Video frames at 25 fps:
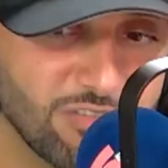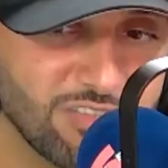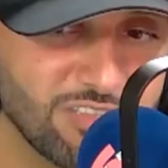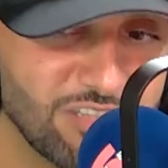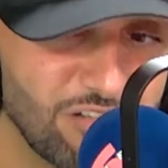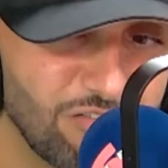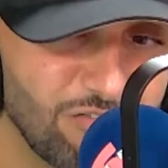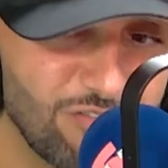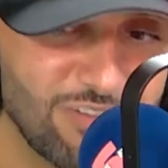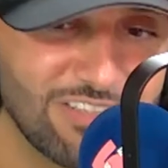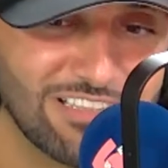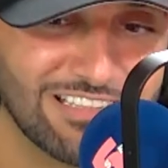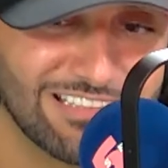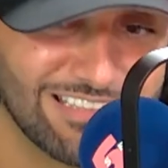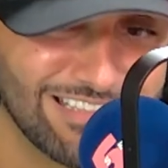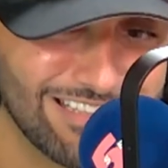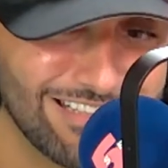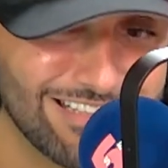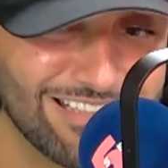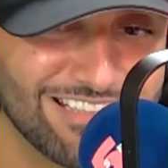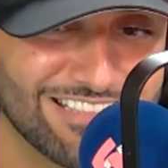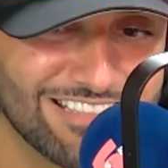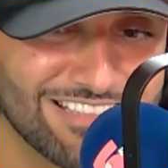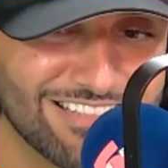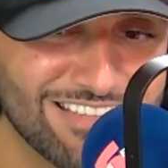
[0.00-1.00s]
different
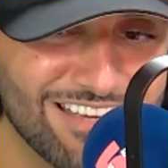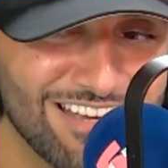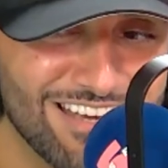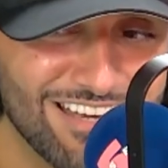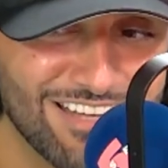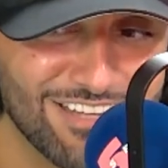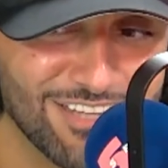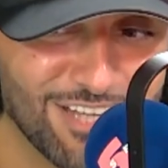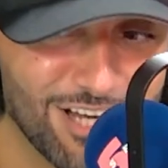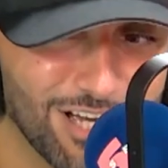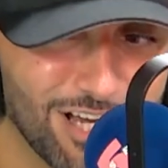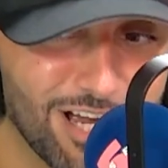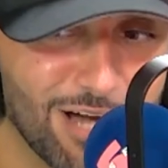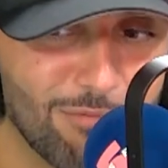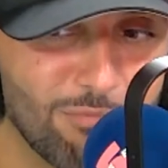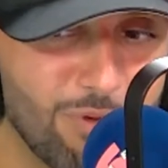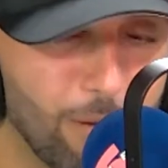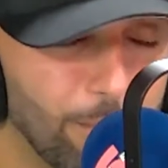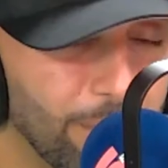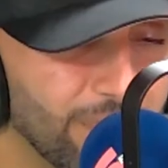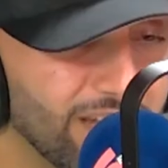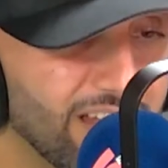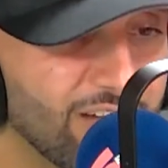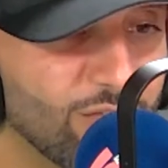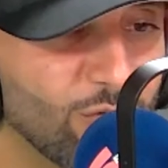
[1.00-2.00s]
things that come
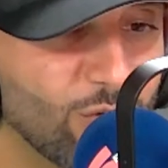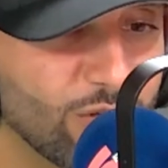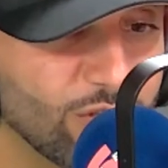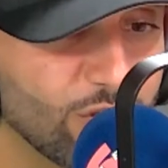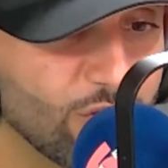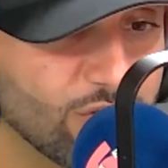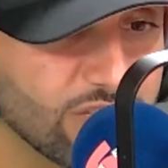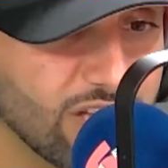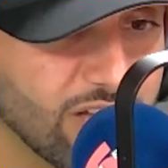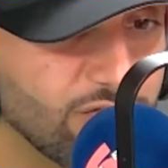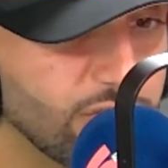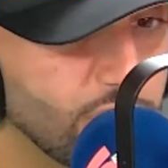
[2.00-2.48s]
up, and everyone goes, have